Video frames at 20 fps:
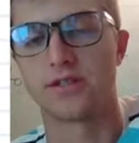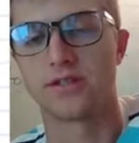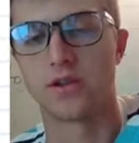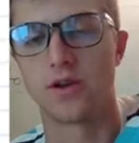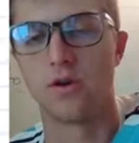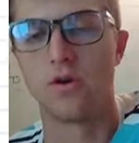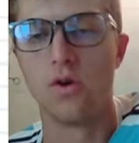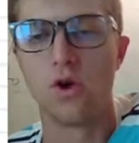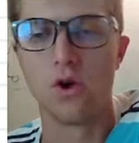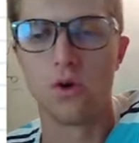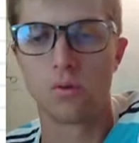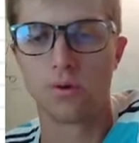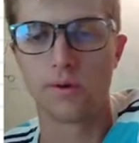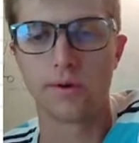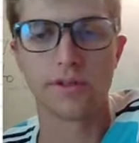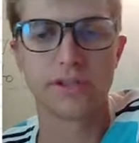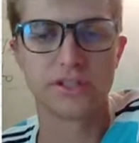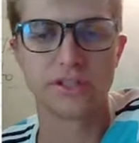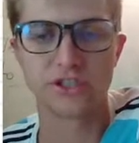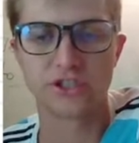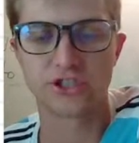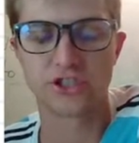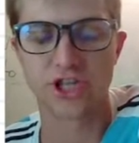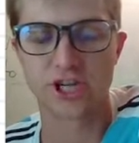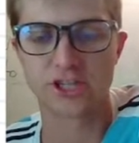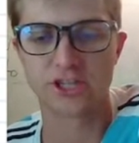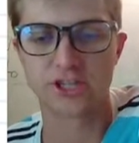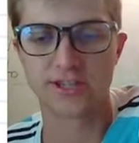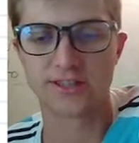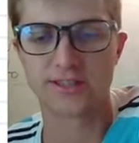So we're really just
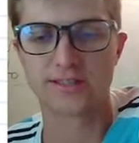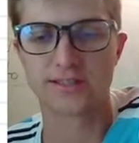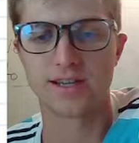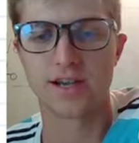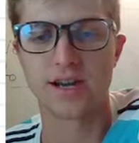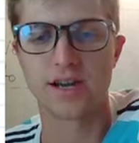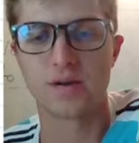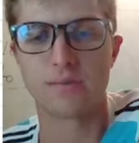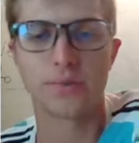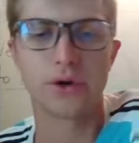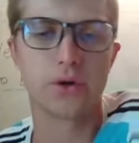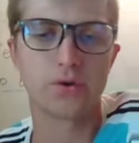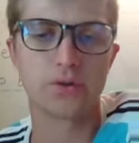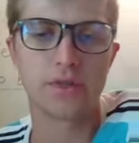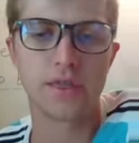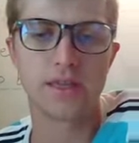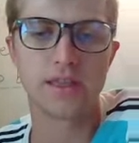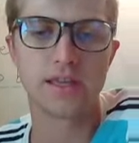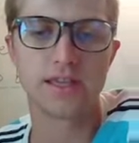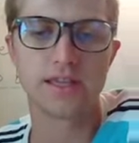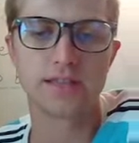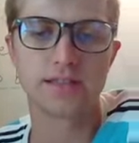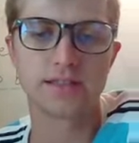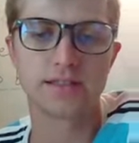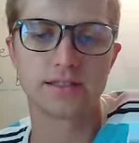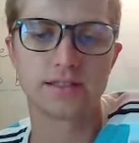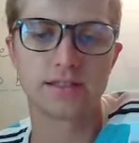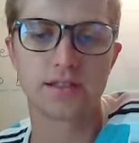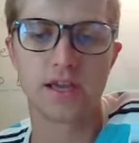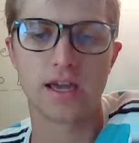changing the sign on both of these.
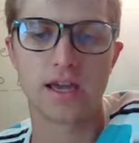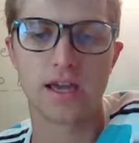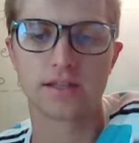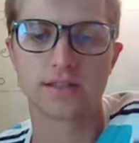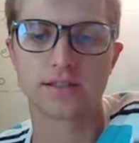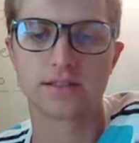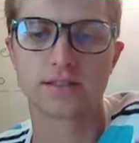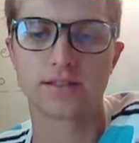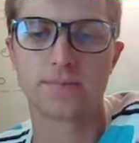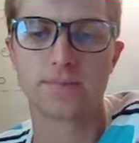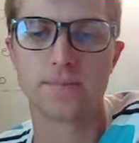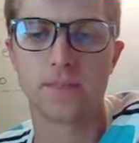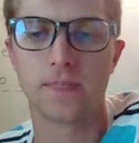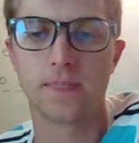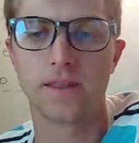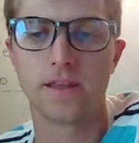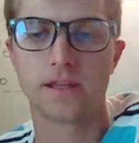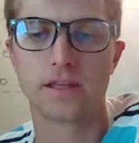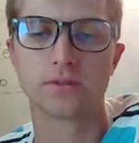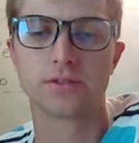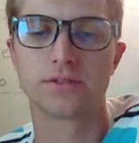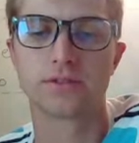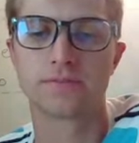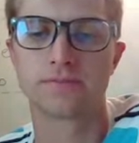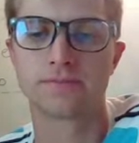X equals